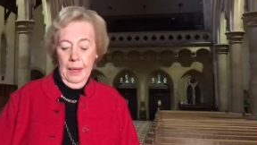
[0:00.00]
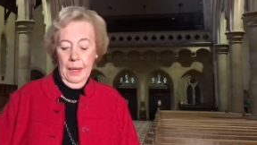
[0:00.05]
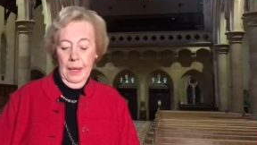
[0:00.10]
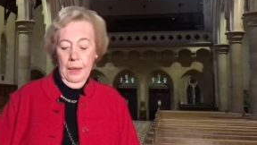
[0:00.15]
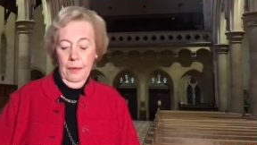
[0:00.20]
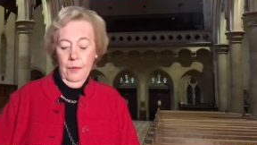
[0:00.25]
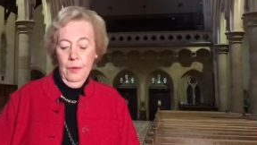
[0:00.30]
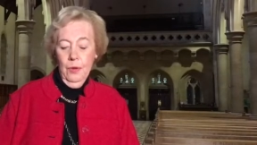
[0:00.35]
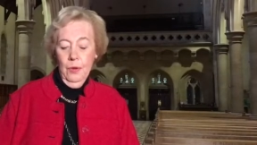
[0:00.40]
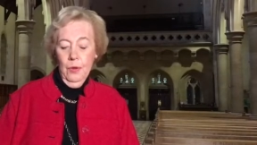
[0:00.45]

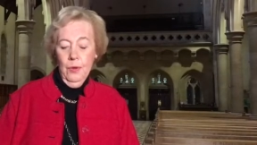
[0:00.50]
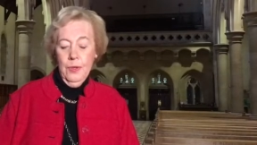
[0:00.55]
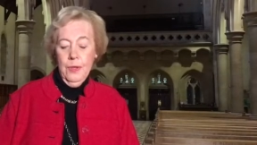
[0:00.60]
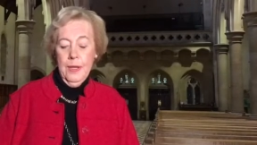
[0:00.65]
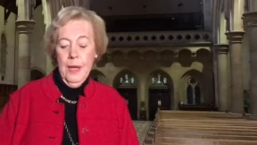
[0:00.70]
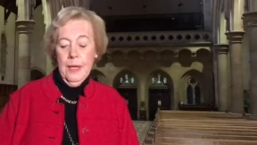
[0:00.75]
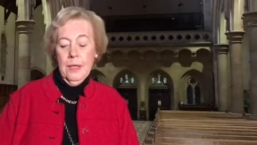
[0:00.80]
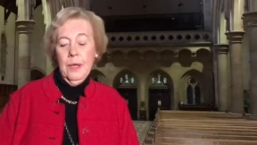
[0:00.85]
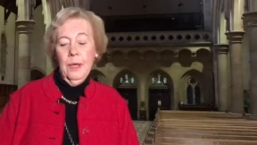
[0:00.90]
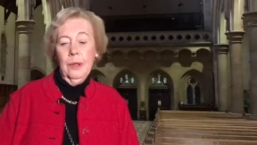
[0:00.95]
If you
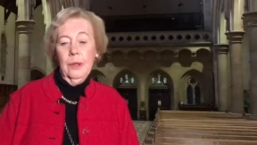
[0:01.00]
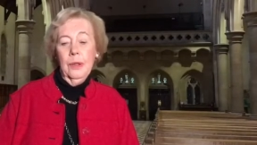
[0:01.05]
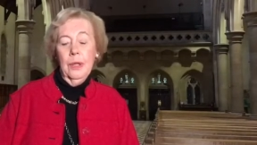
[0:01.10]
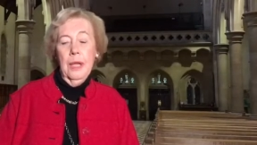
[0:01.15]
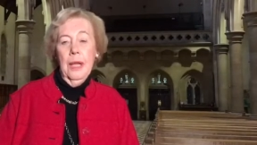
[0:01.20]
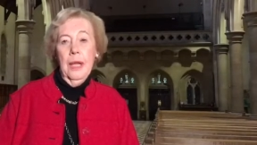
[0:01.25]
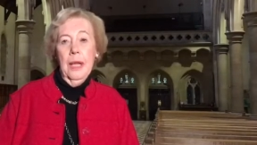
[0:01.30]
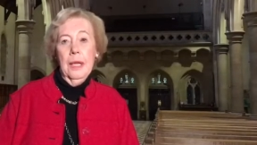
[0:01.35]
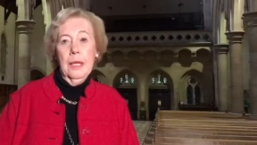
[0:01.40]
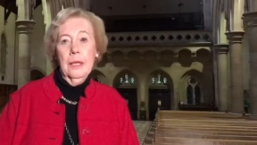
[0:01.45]
sat on
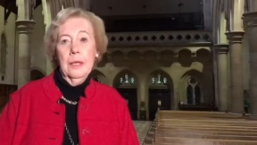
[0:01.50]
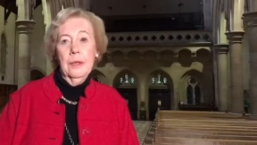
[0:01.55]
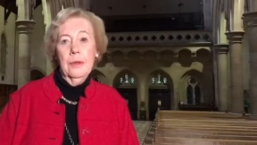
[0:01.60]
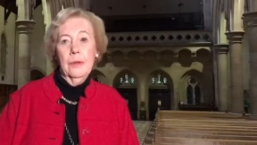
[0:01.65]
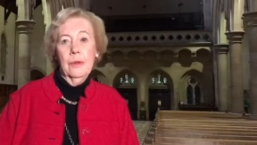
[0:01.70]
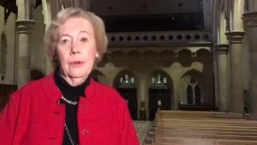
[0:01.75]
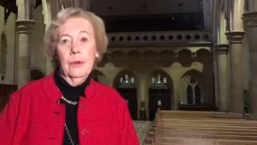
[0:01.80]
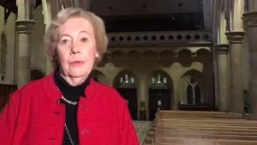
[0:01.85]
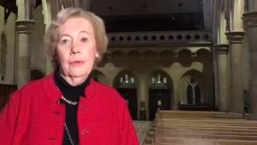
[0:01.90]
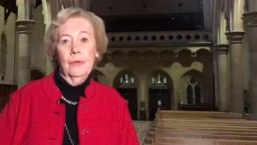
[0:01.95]
the end
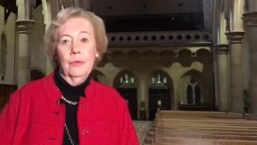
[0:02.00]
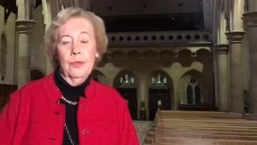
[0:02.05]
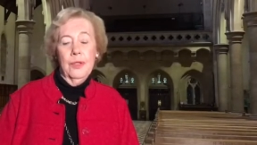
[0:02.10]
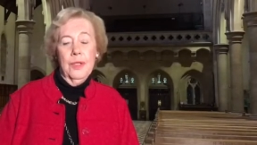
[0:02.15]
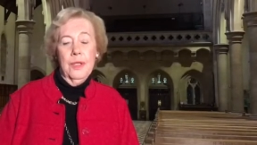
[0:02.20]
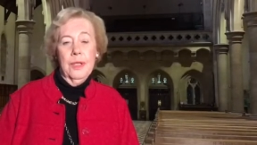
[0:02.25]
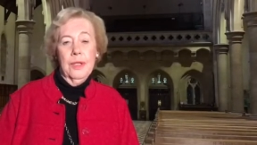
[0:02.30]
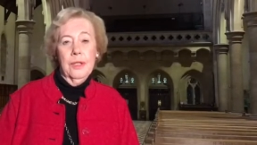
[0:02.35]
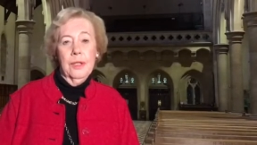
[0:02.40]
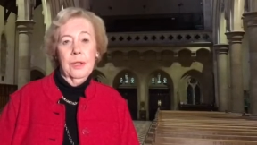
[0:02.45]
of
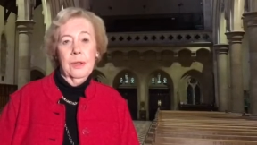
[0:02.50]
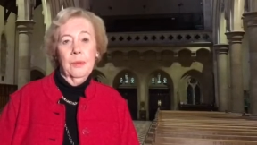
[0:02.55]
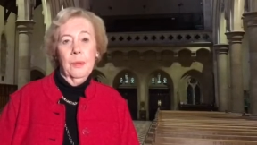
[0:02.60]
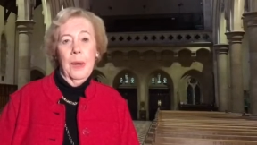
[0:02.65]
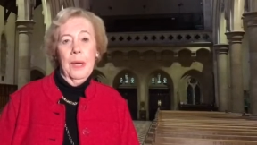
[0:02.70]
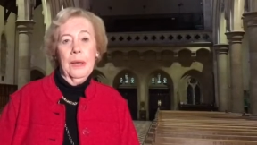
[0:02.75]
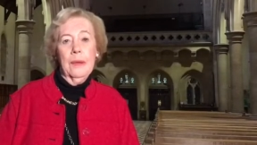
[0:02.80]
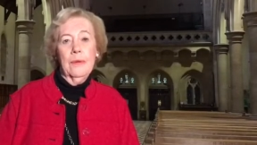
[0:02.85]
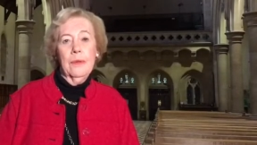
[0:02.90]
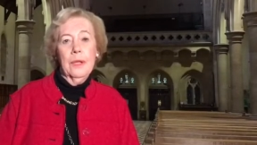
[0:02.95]
seat in
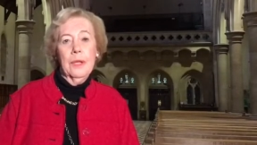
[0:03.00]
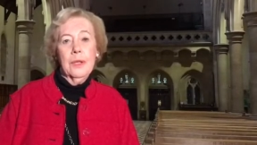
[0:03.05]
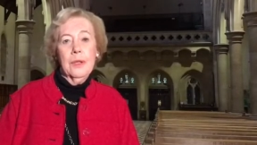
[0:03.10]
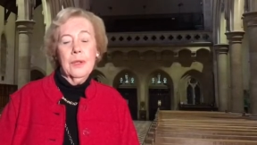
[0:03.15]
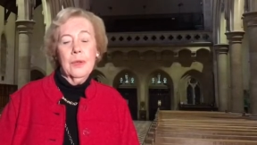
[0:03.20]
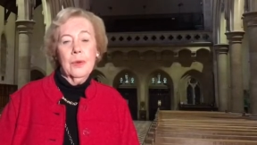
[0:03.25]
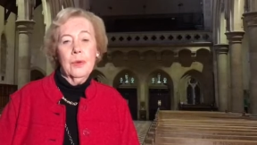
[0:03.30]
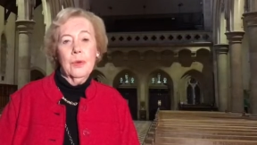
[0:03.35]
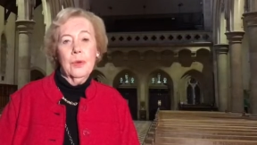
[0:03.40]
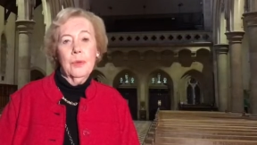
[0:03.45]
one of
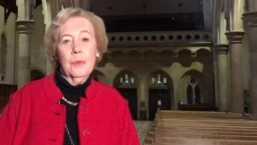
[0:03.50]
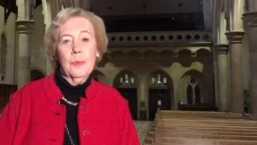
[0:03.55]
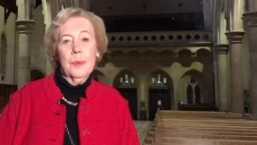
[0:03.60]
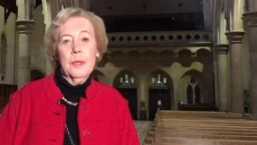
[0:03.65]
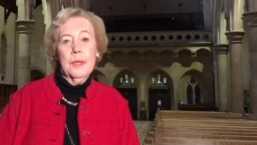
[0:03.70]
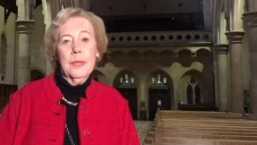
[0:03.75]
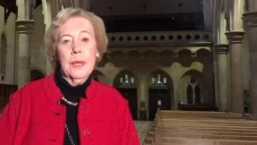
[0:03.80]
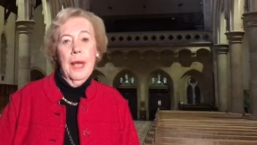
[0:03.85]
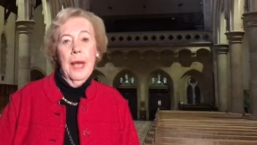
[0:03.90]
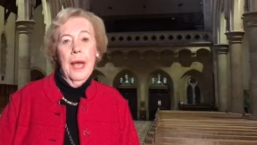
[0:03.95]
these
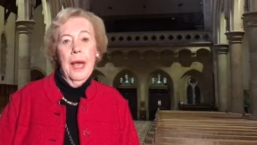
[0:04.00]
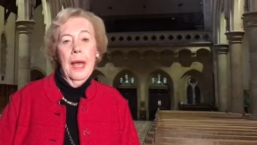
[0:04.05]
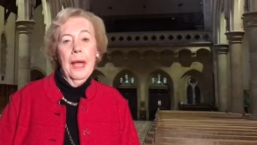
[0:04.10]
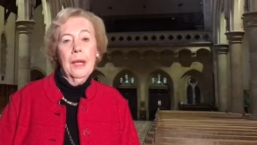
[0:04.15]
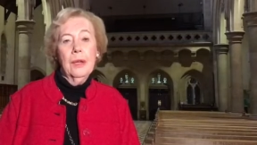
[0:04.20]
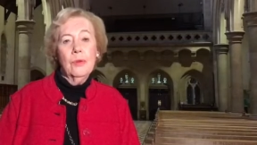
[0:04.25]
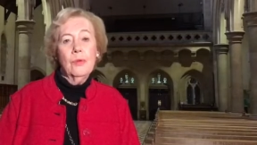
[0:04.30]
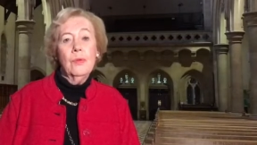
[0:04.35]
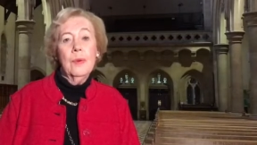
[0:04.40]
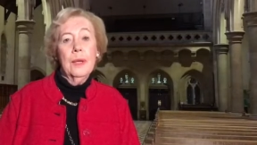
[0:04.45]
groups
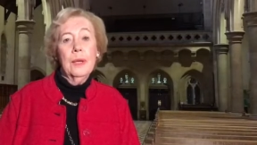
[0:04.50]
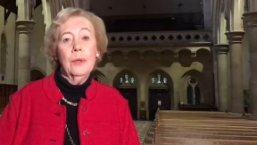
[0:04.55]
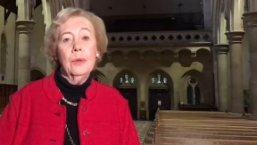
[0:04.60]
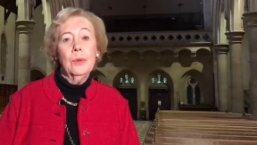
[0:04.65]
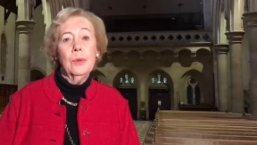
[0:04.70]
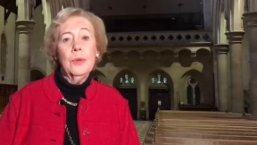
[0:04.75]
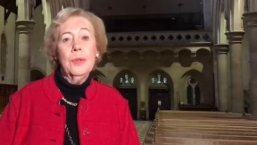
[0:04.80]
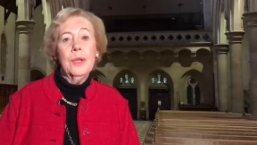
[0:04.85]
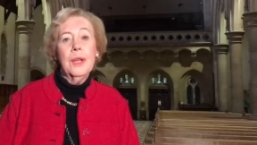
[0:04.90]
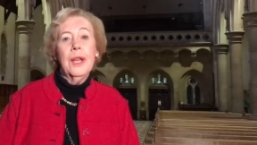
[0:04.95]
and
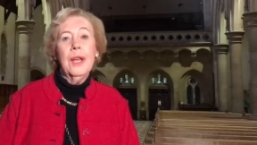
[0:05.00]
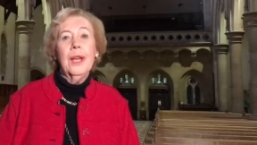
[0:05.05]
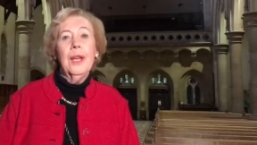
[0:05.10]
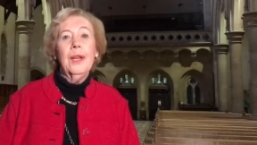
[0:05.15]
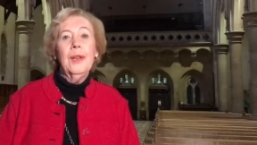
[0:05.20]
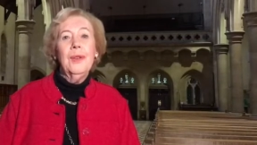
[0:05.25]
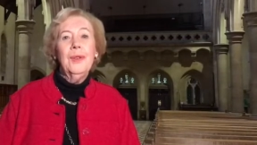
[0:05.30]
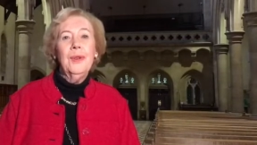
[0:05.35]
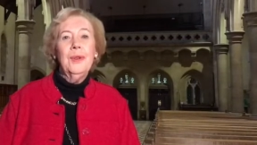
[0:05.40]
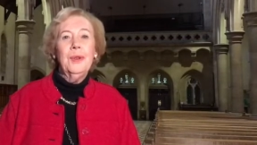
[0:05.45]
wriggled,
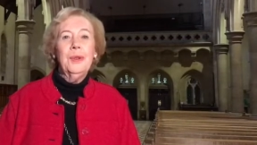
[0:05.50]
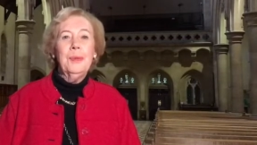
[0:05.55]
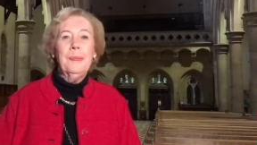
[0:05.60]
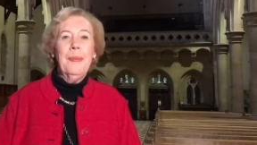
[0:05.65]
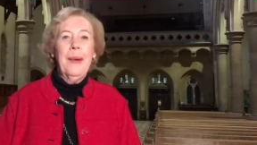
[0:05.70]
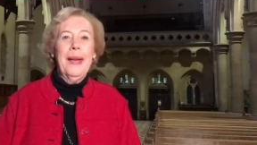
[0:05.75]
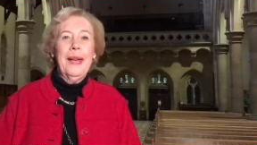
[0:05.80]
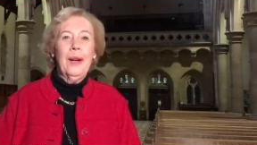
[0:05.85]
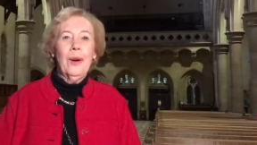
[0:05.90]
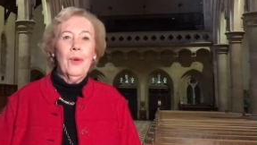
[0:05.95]
you could
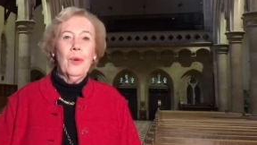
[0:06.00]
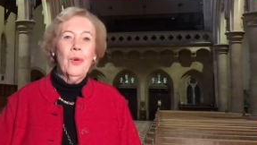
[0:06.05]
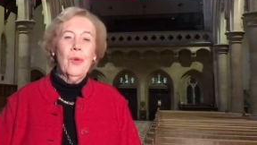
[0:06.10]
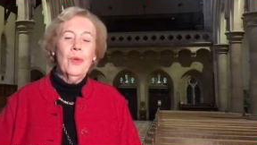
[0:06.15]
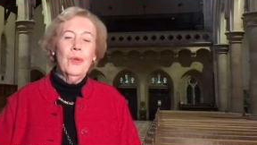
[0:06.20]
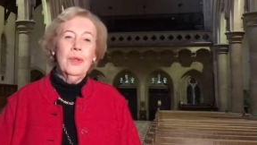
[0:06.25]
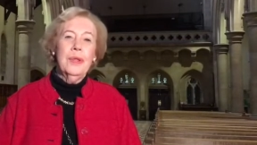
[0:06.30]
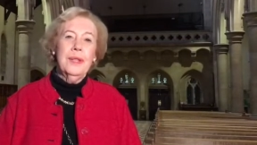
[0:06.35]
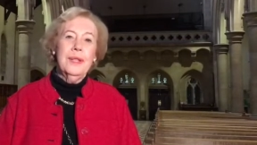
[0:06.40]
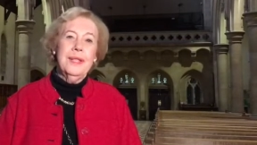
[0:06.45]
make
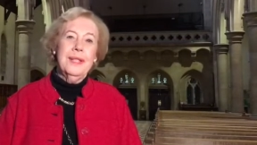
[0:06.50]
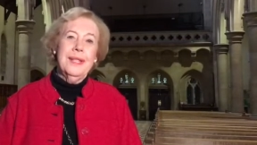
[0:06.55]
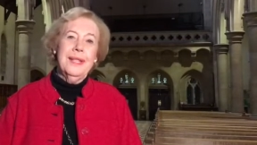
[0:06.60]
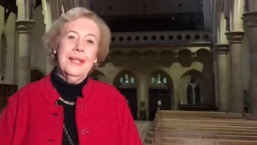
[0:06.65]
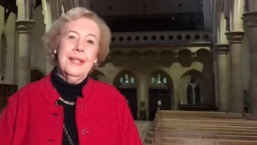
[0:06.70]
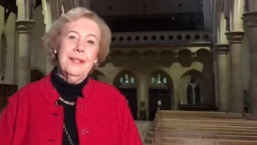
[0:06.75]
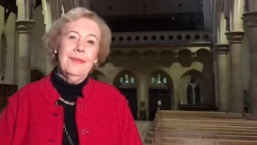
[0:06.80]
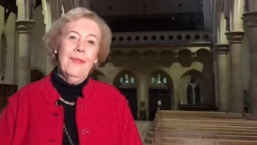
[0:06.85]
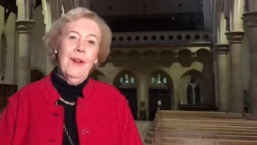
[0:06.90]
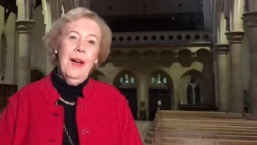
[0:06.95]
all the
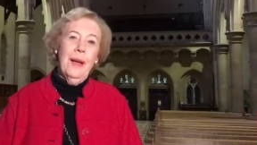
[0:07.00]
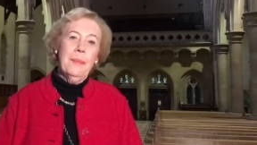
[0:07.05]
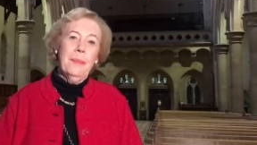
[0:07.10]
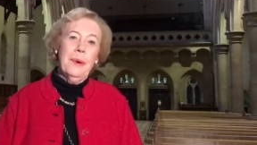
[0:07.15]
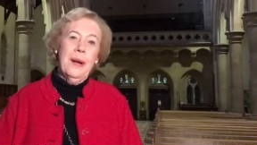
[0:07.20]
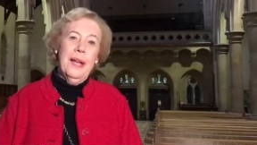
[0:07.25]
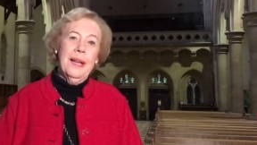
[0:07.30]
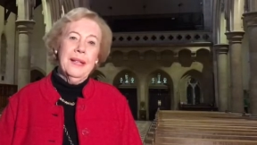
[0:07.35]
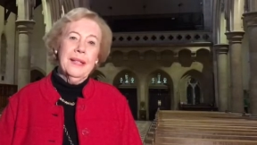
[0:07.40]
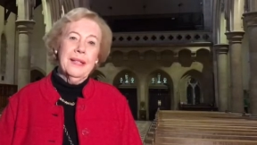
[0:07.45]
seats
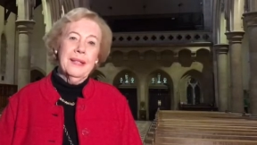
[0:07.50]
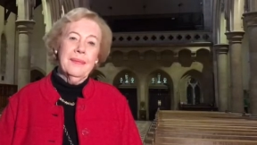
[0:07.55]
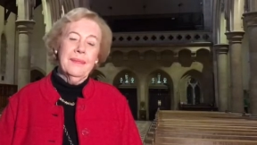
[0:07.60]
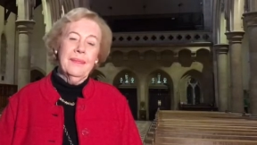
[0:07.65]
vibrate,